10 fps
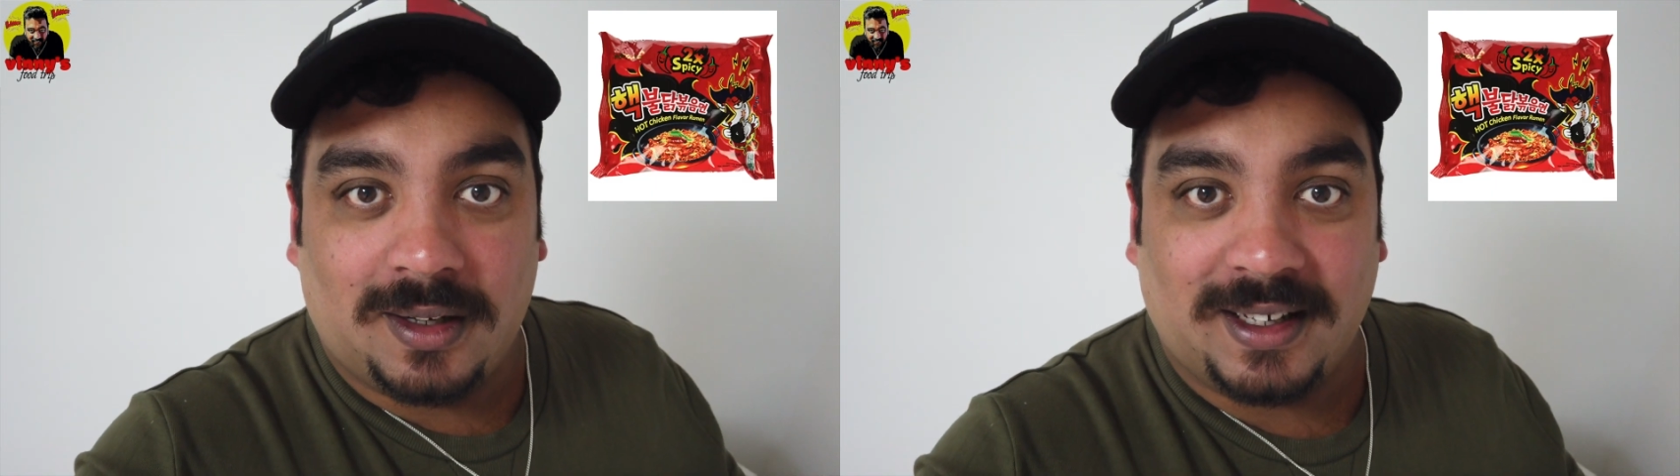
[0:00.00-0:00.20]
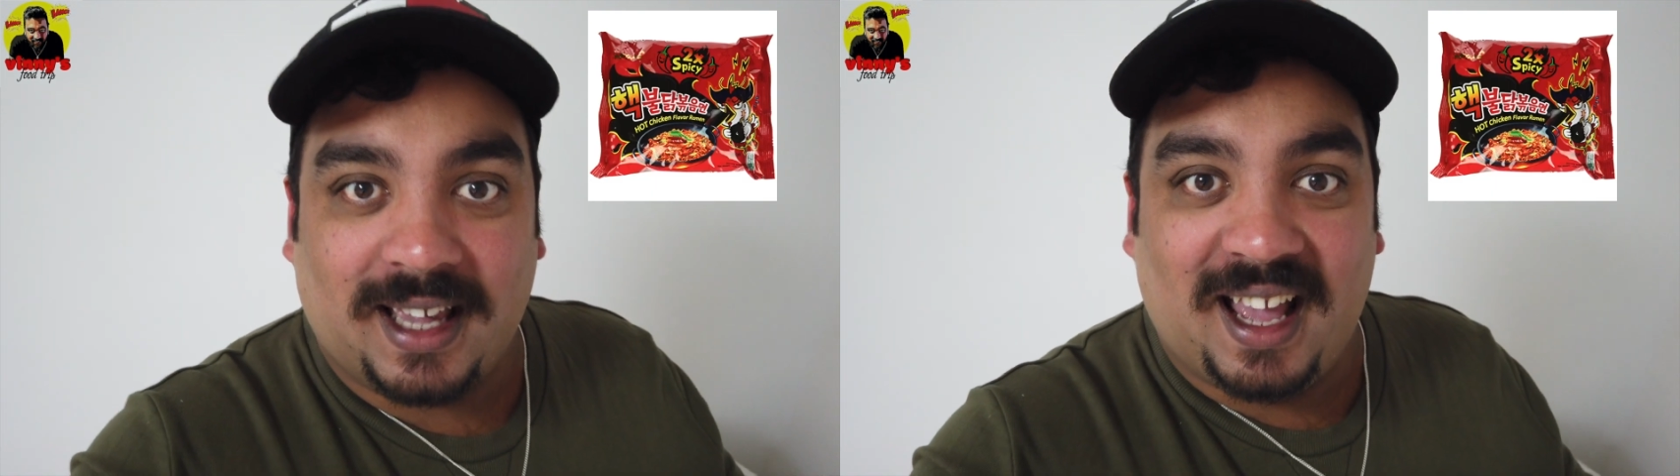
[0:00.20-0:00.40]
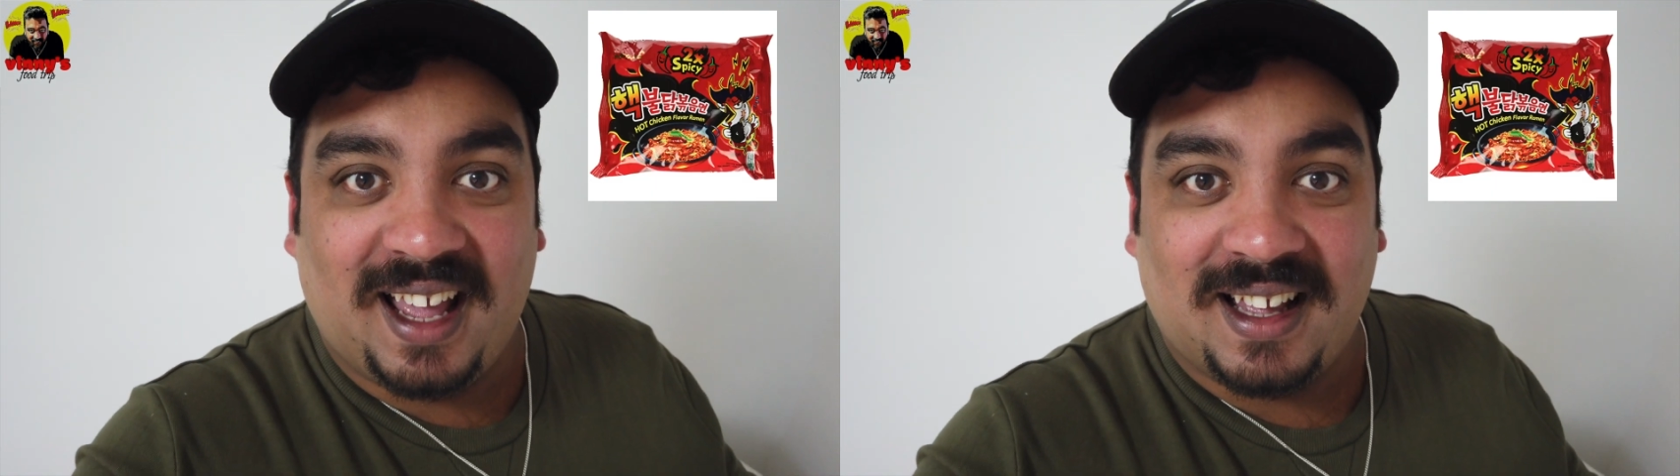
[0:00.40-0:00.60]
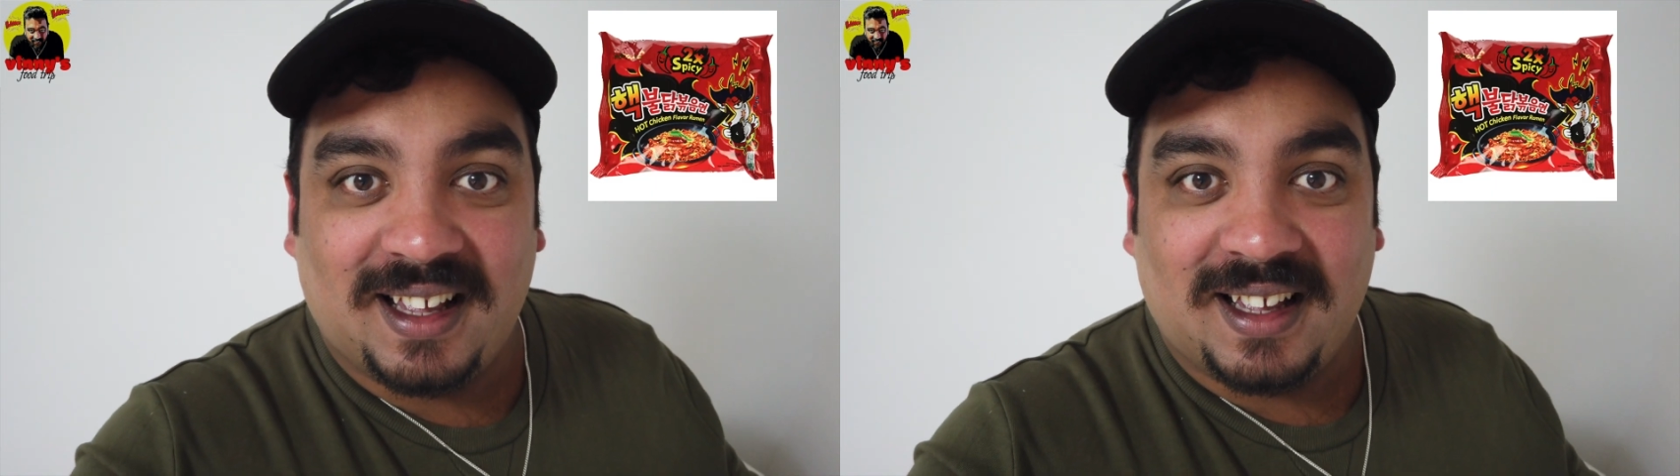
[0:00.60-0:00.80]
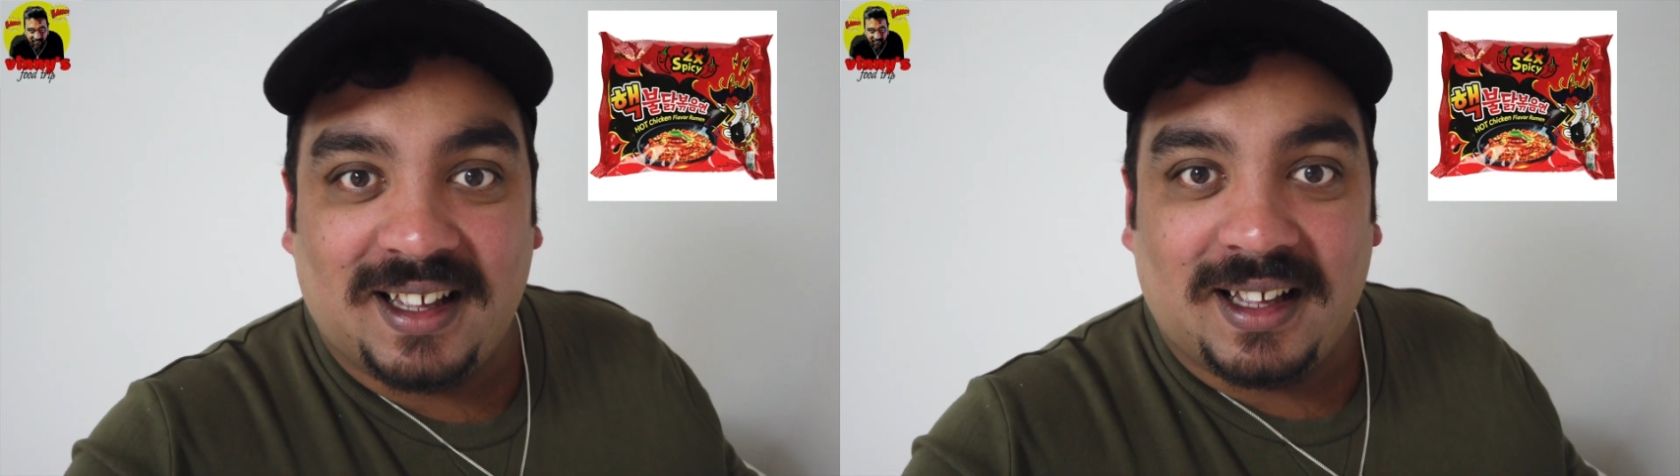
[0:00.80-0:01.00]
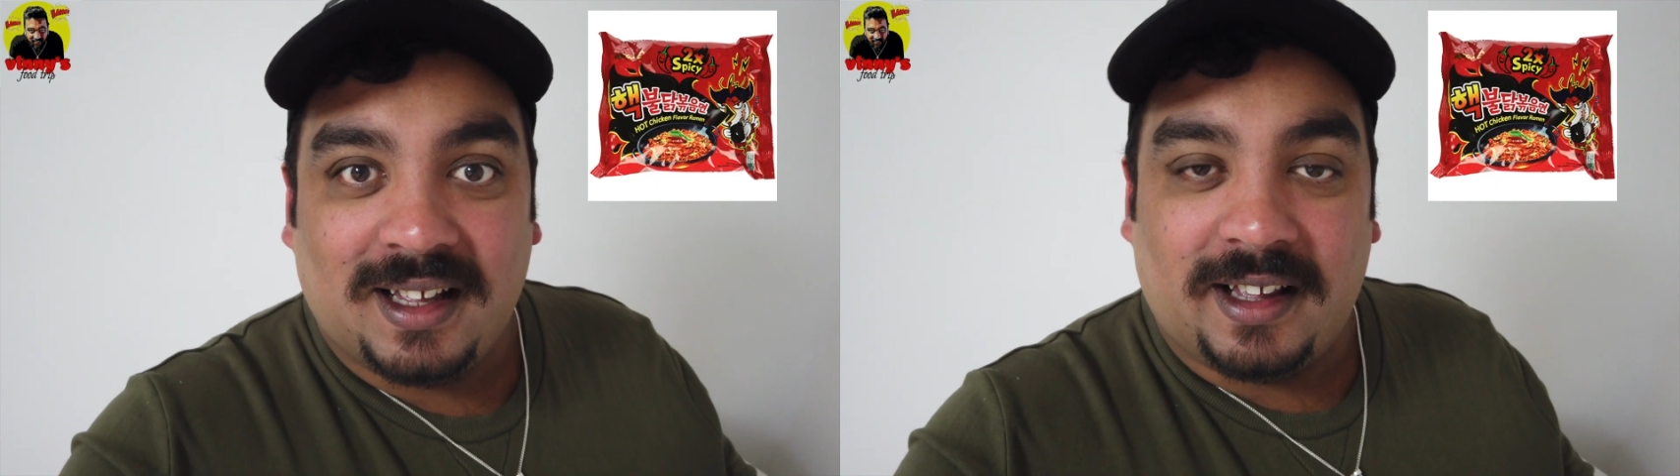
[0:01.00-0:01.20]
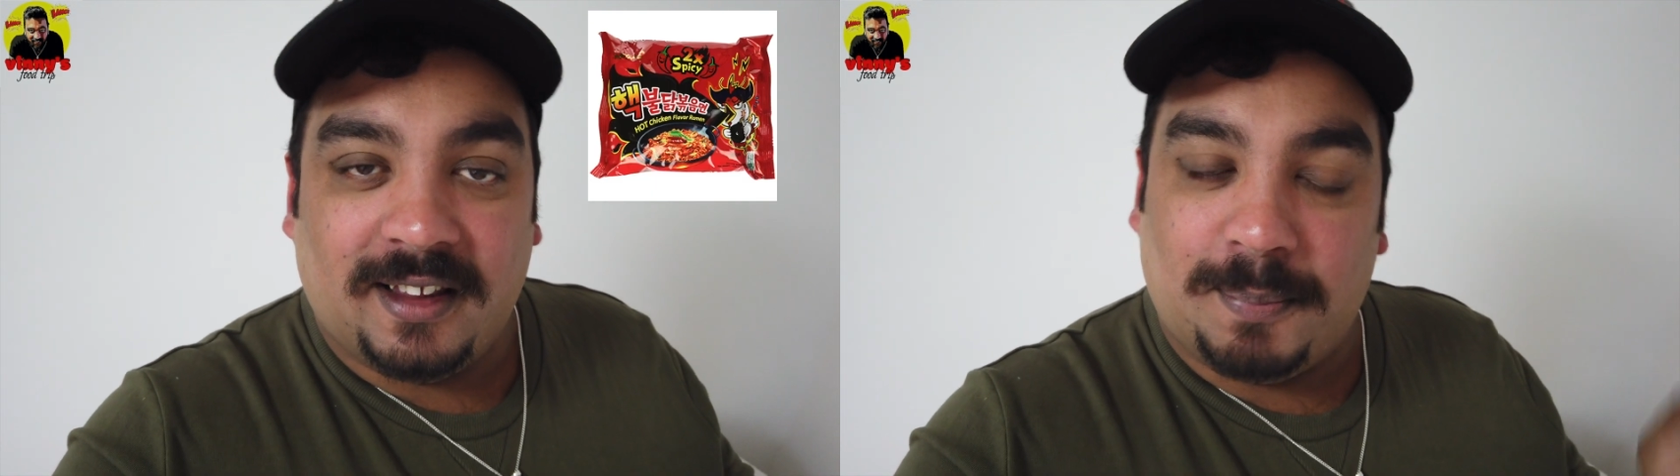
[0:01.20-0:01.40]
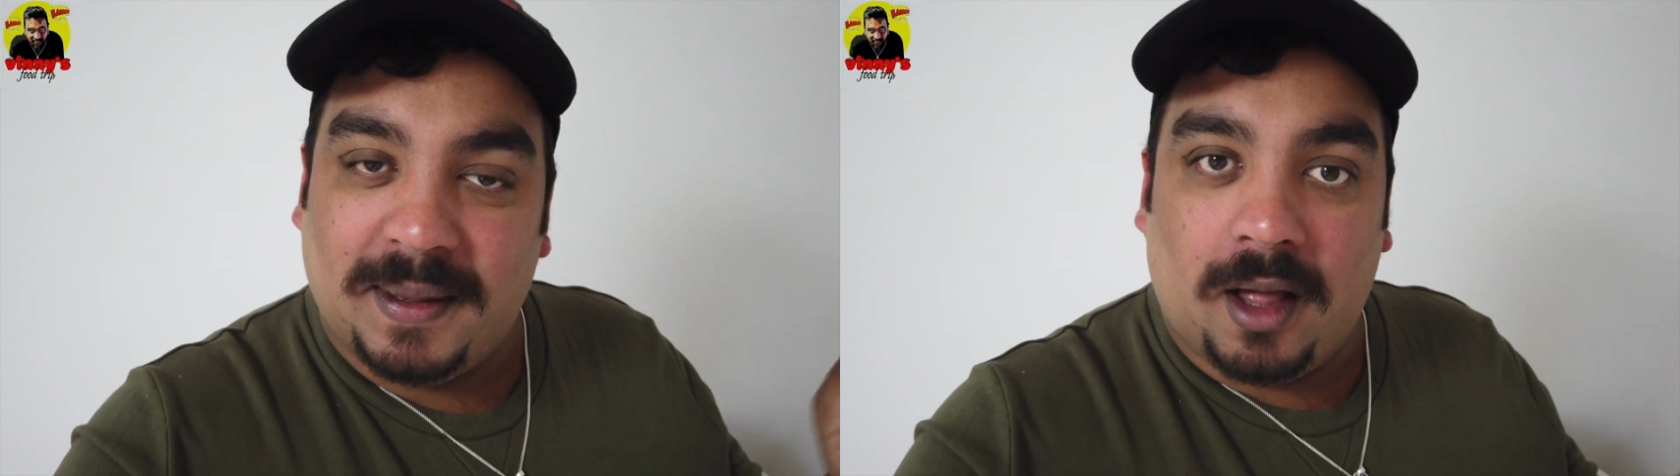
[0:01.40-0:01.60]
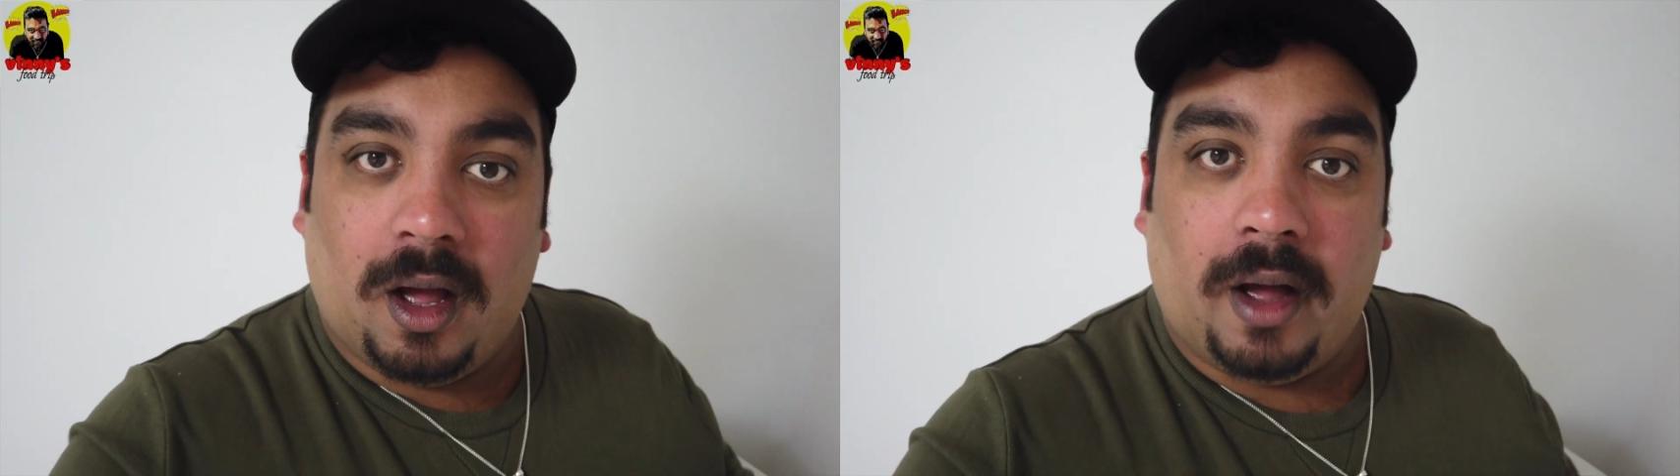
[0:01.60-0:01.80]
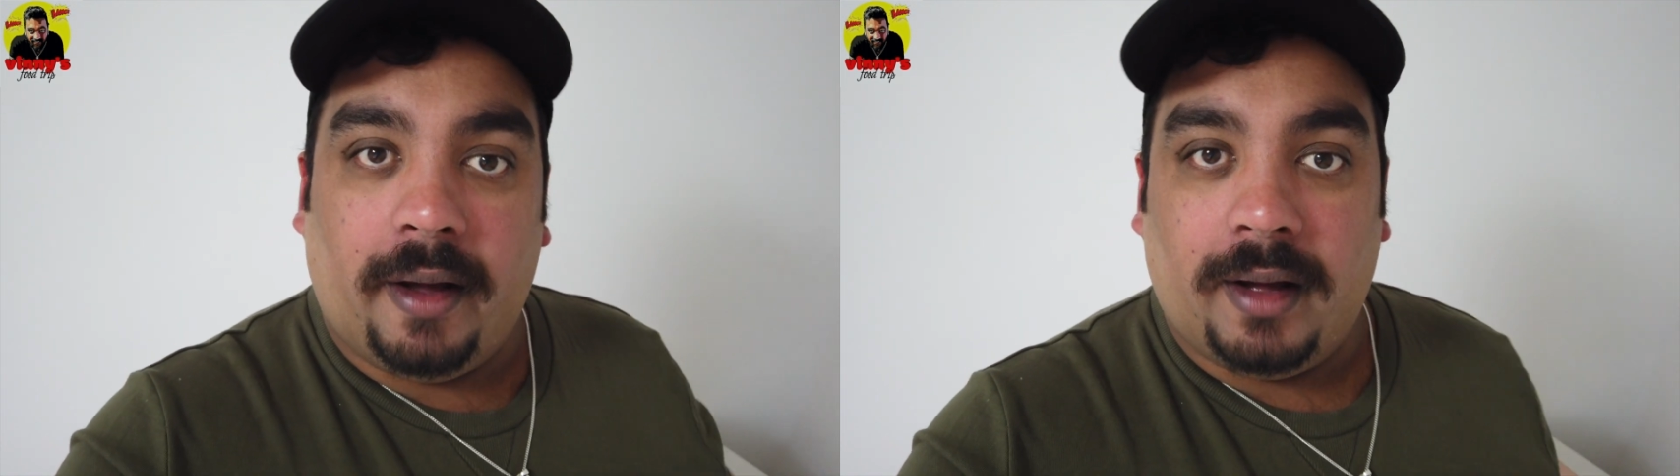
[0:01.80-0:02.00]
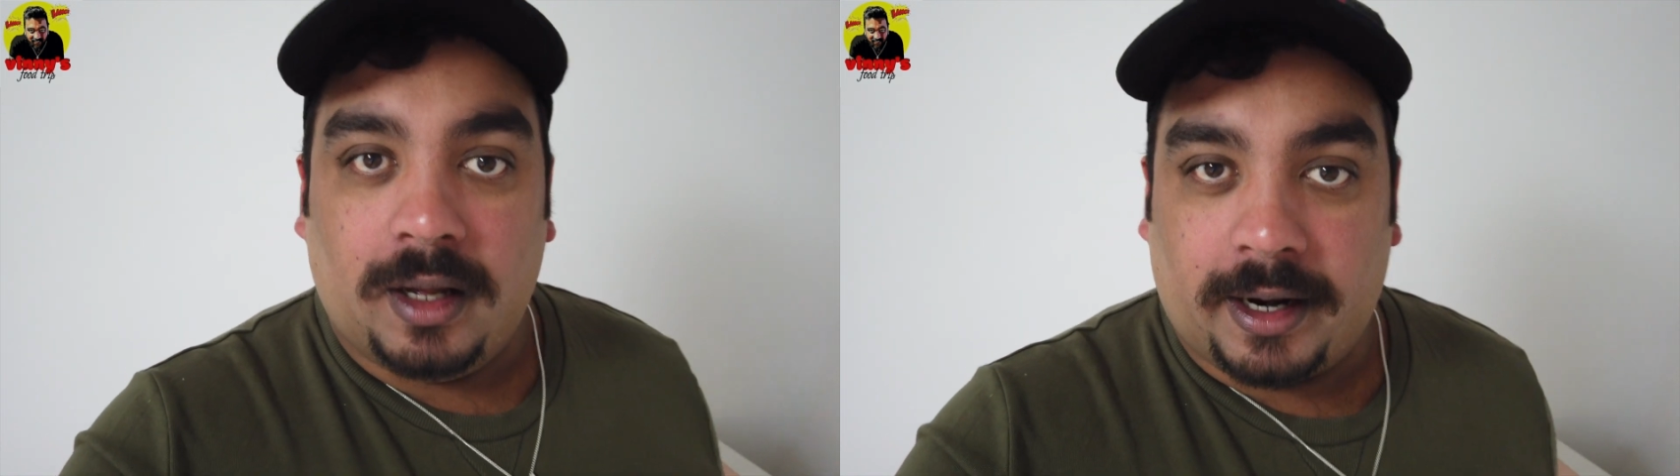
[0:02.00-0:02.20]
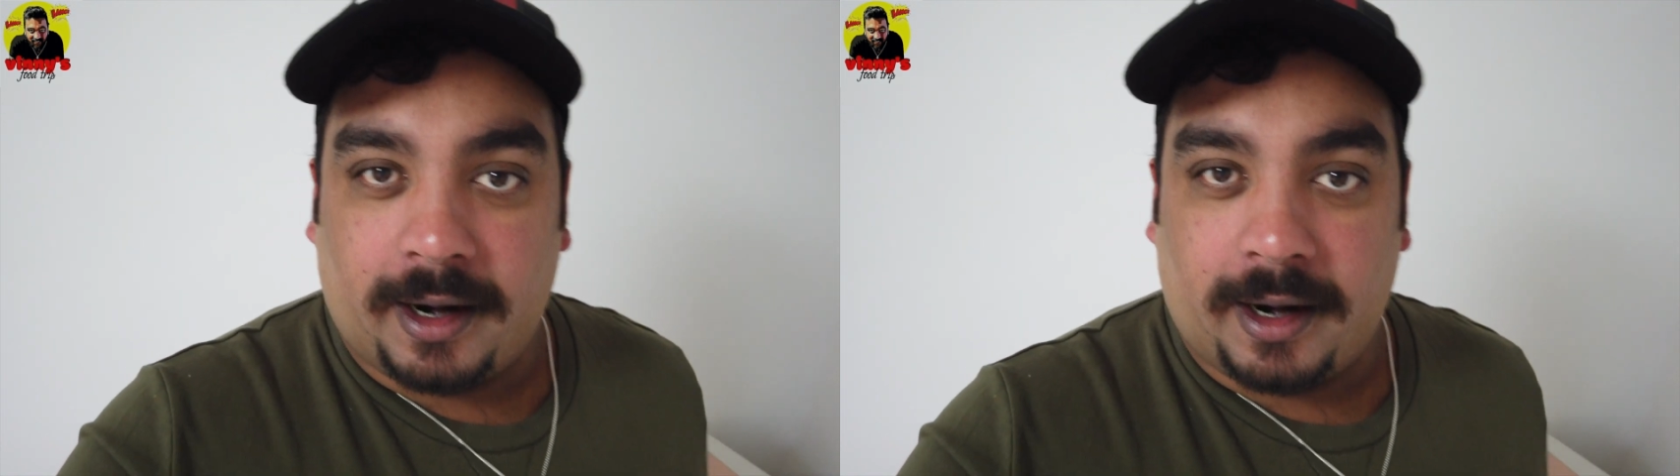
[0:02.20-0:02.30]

Okay, it's been uh,